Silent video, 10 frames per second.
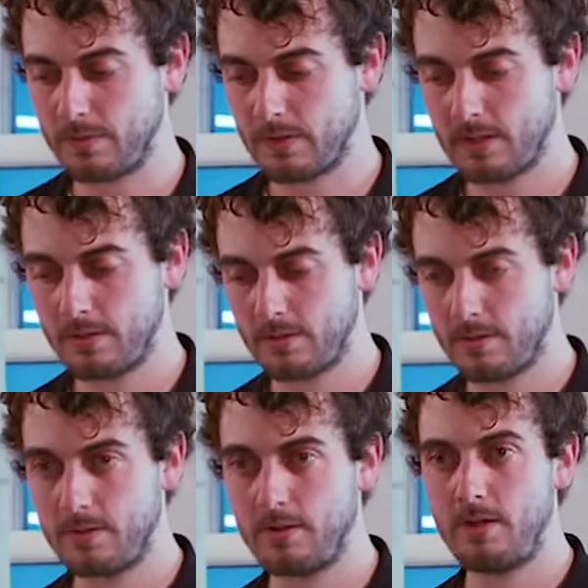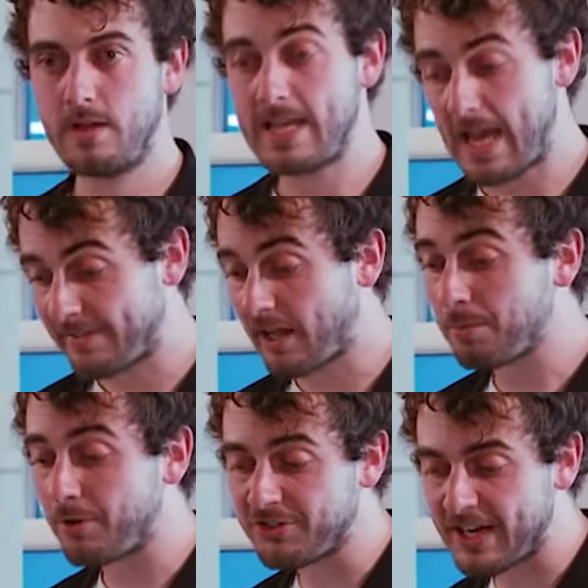Non-project? Yeah,
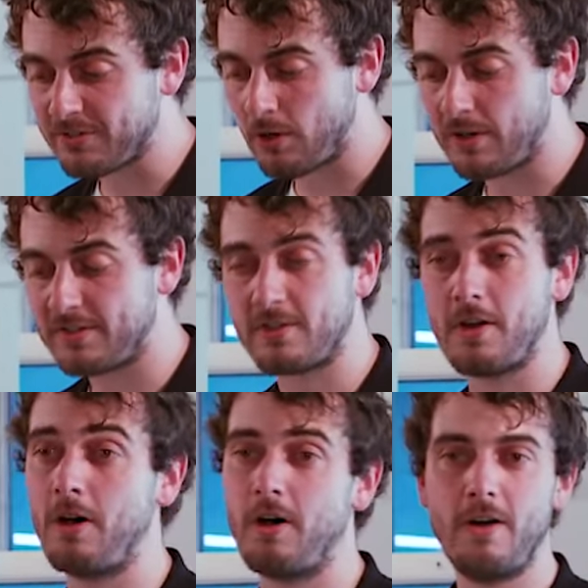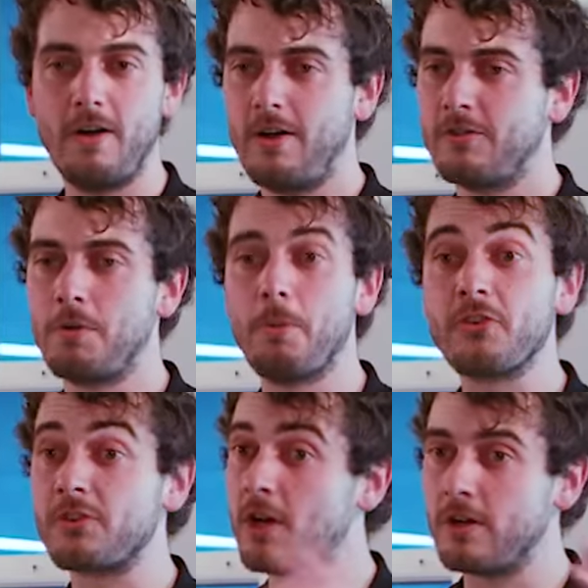non-project. So it's the
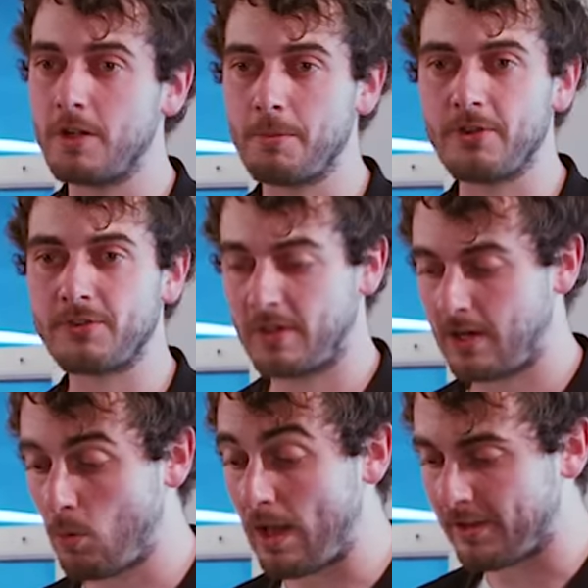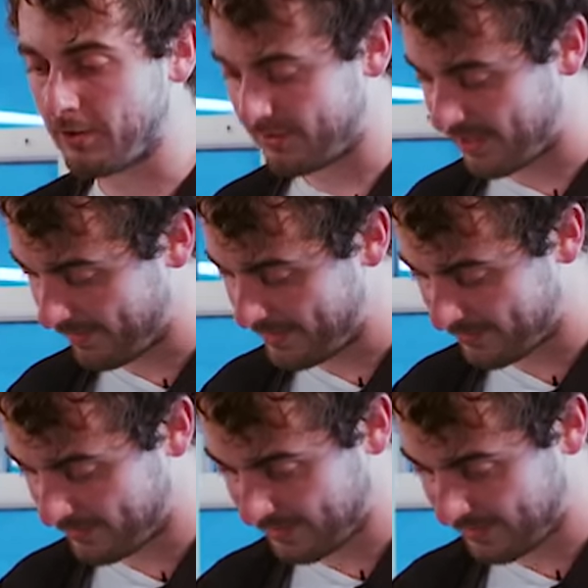most well-known service.